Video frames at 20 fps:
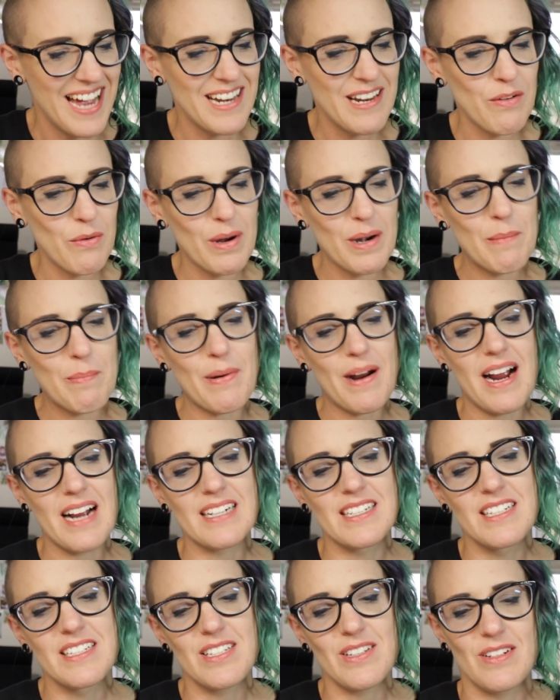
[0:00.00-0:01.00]
and you wanna
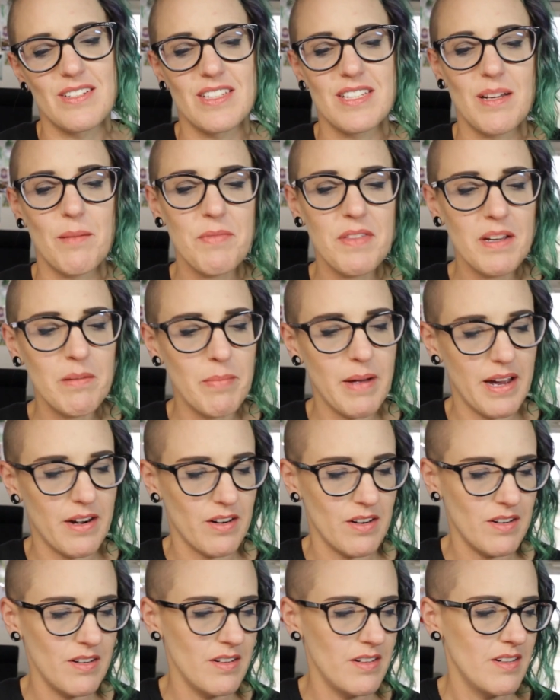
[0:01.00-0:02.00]
practice on something
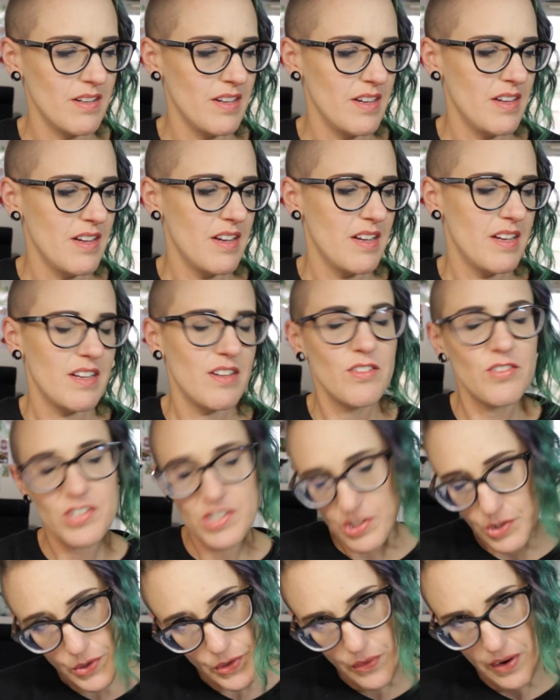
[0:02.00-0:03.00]
better, you
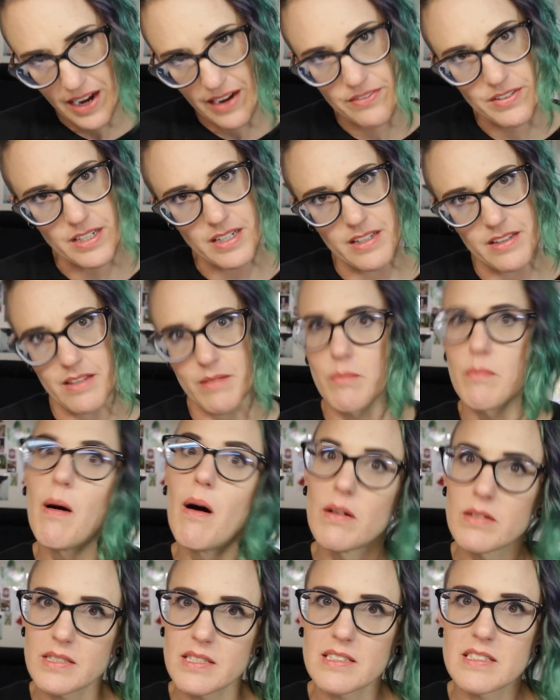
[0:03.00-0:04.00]
still don't have to get the
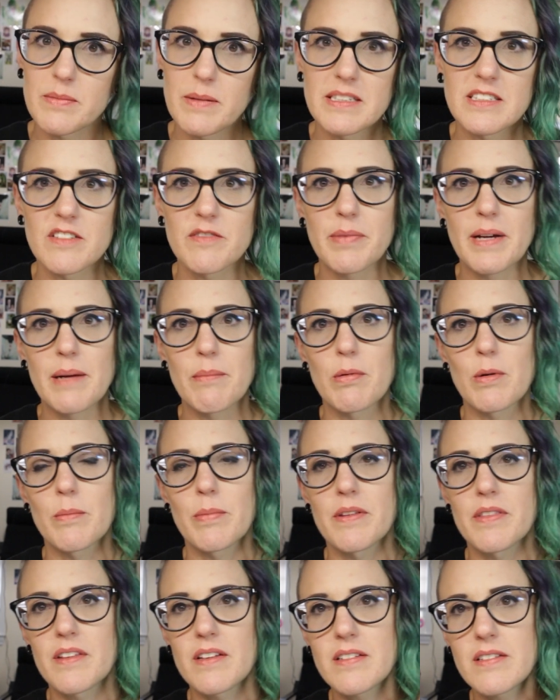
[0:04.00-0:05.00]
most expensive paper,
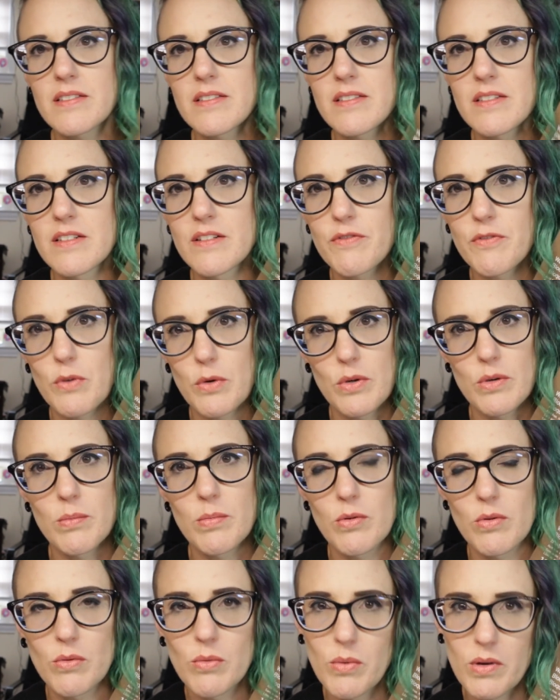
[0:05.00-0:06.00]
but this is an
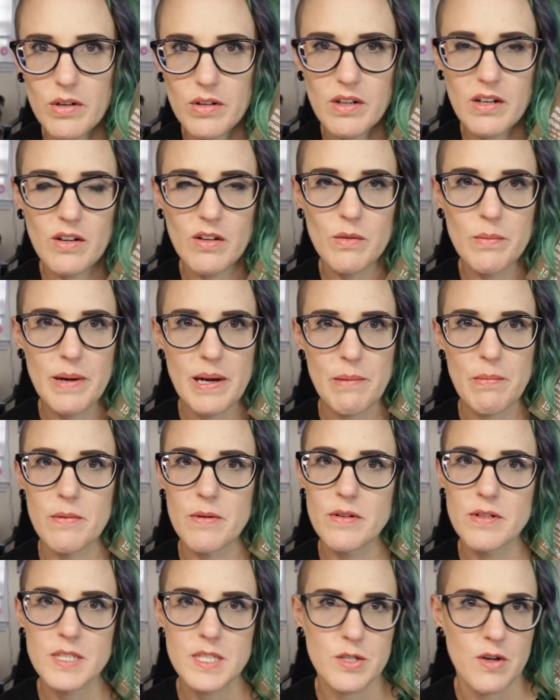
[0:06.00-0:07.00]
affordable watercolor
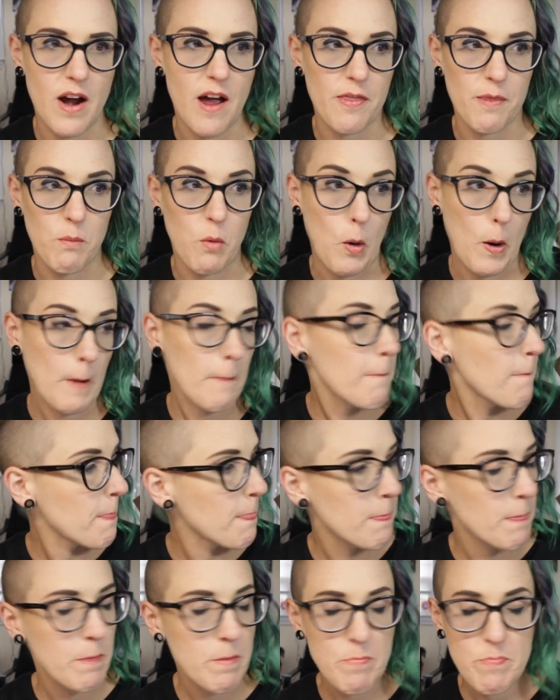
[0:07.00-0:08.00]
paper, Strathmore.
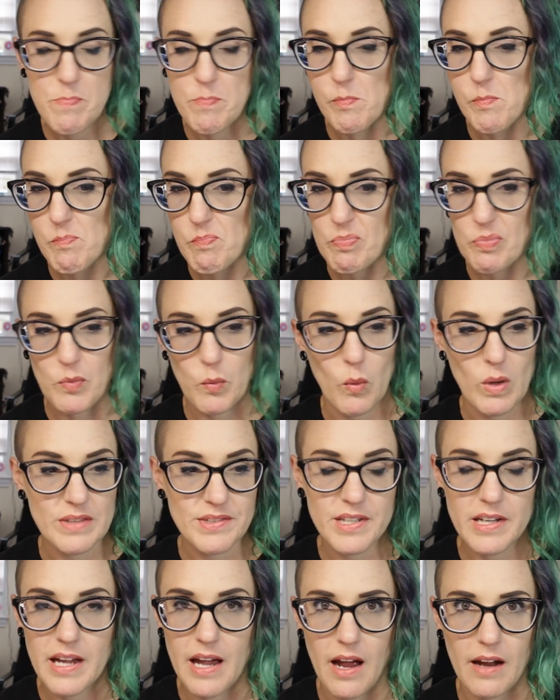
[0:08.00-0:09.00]

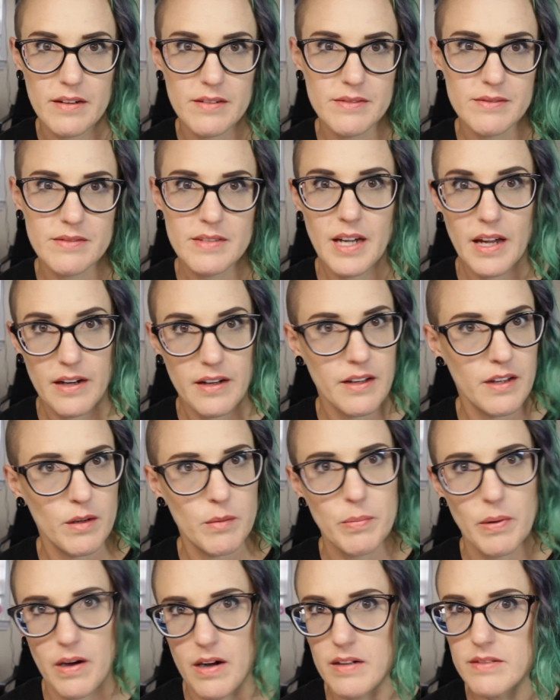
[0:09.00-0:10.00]
Once again, get a
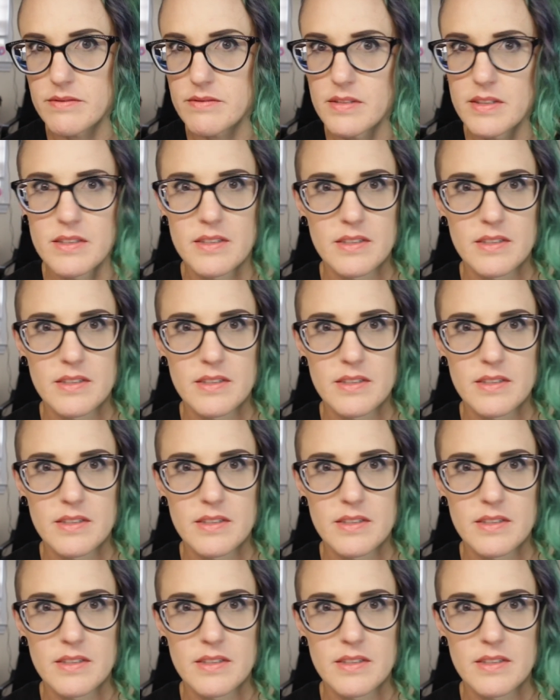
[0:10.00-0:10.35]
coupon